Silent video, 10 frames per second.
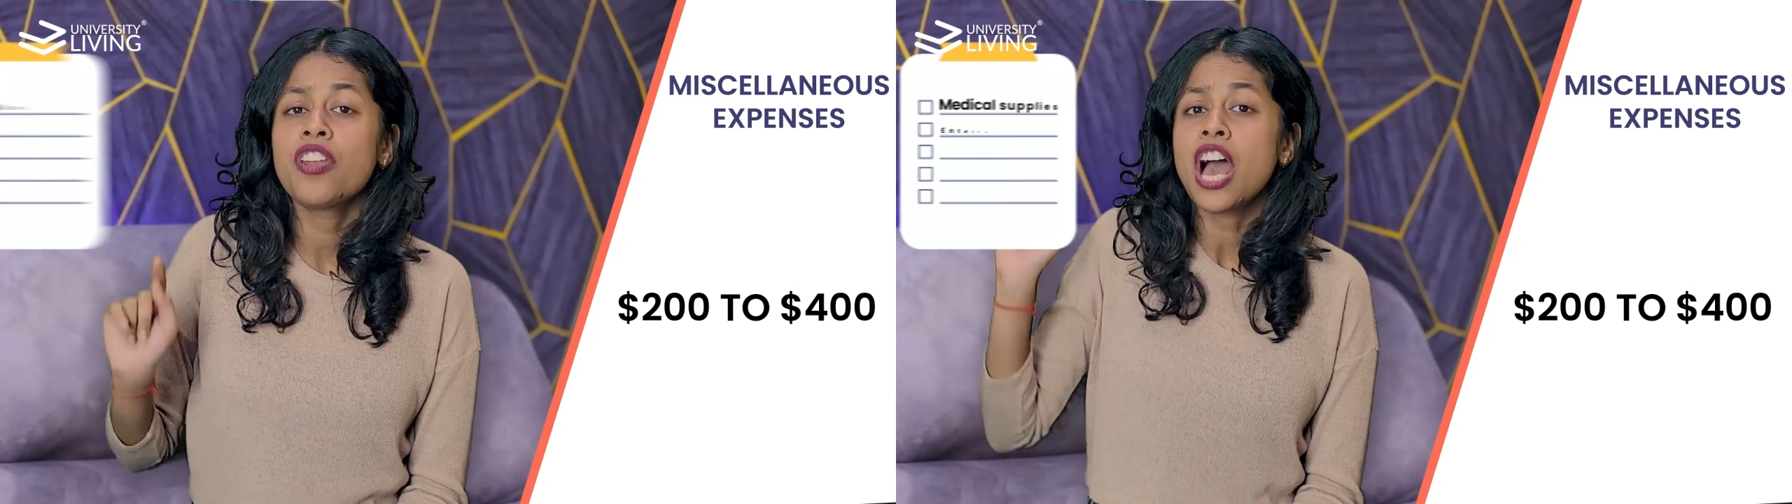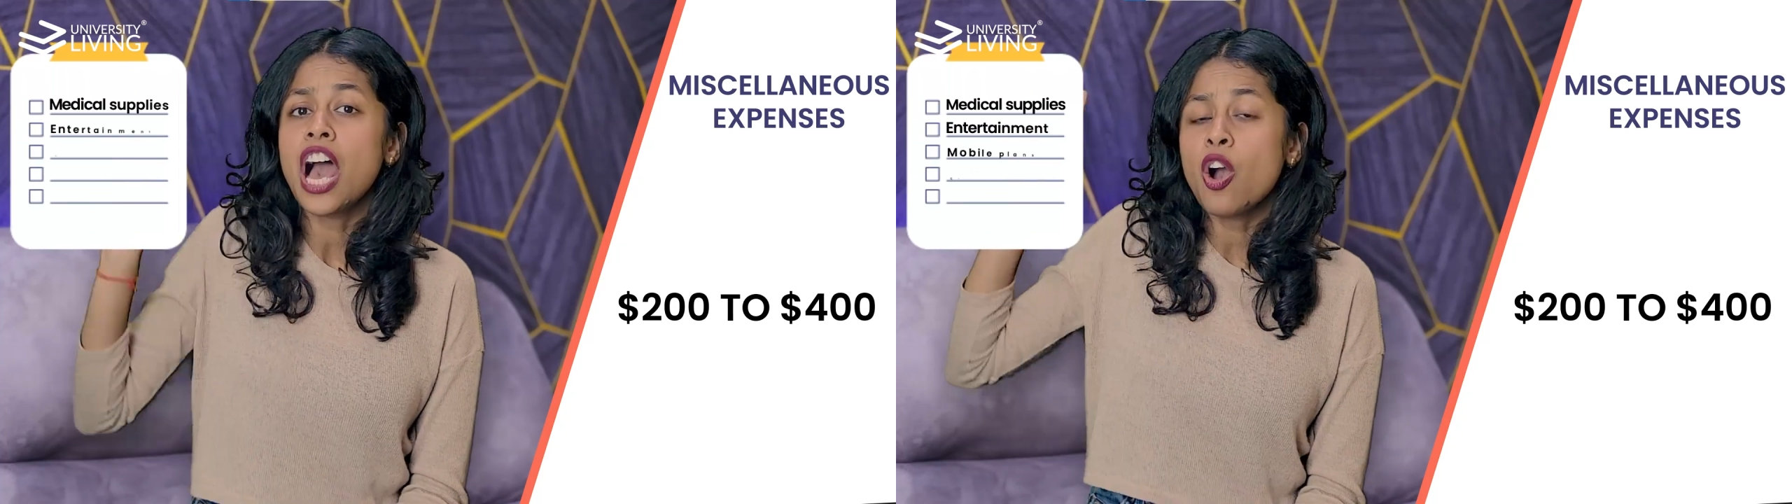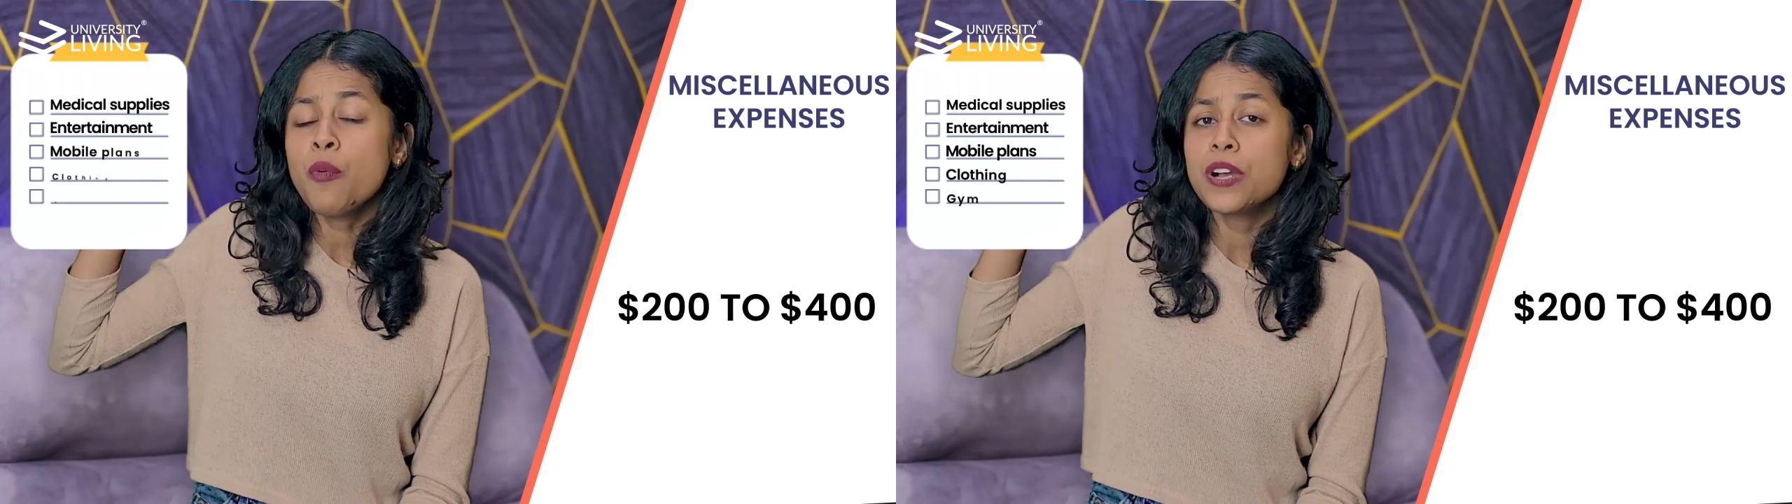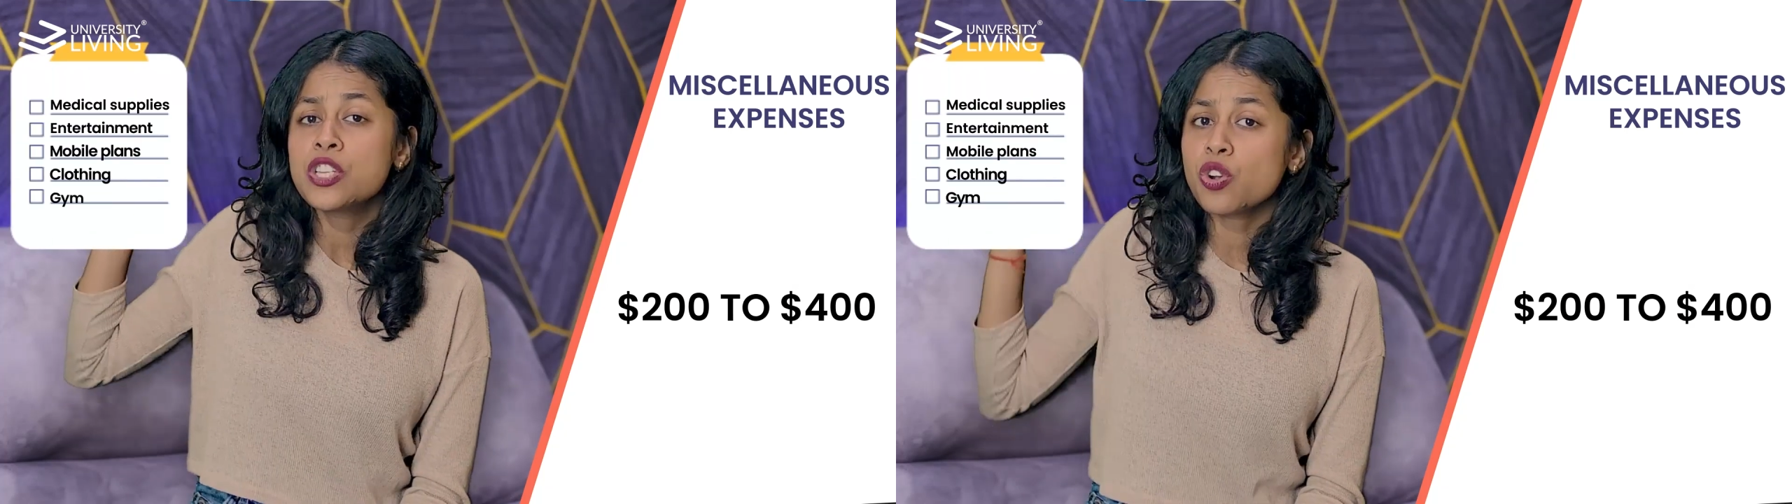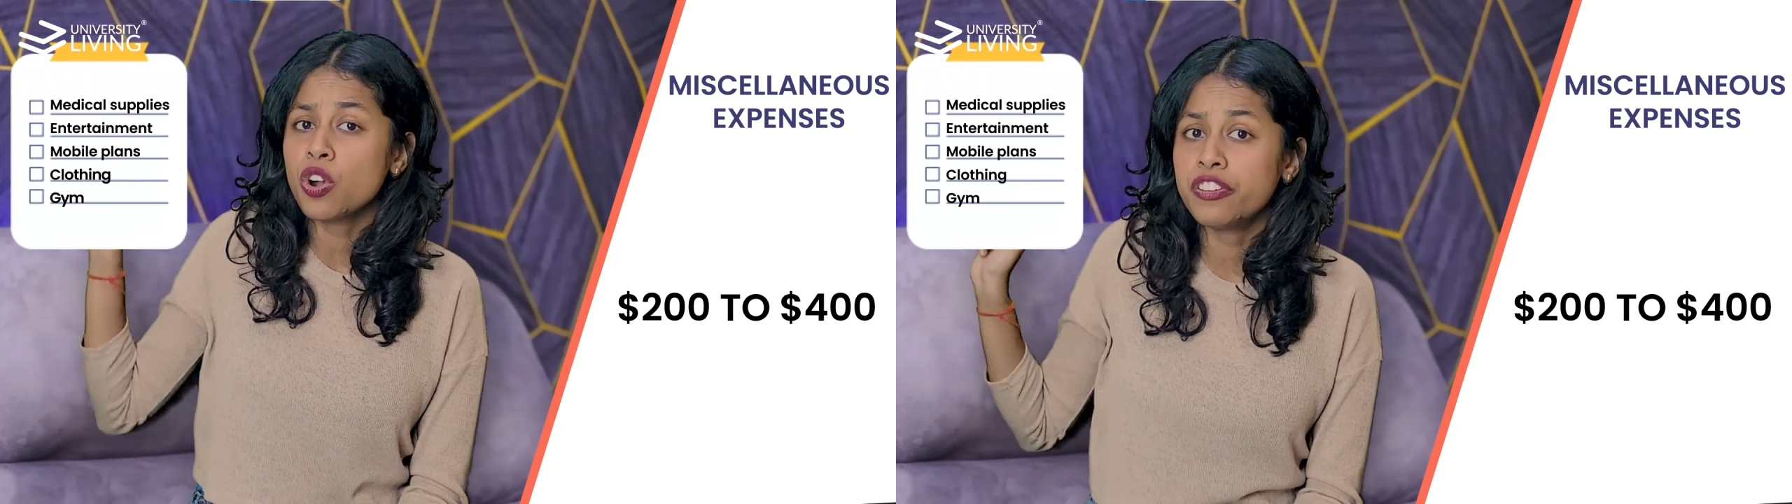how much
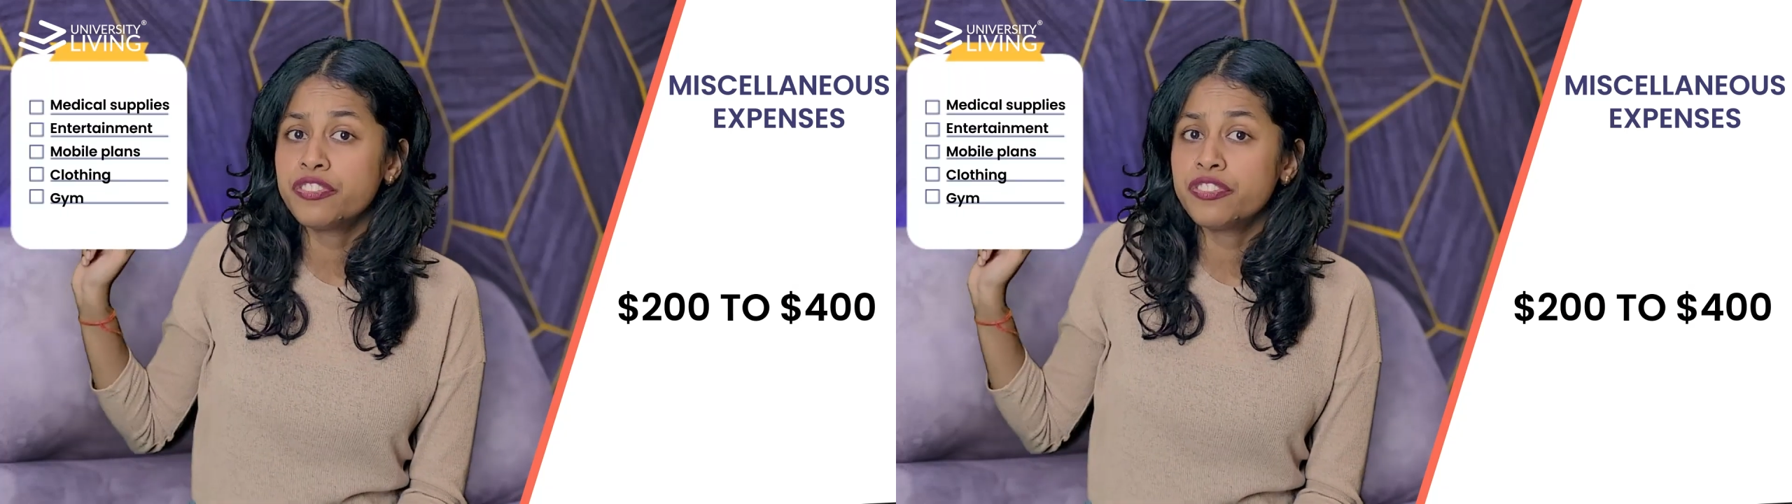all of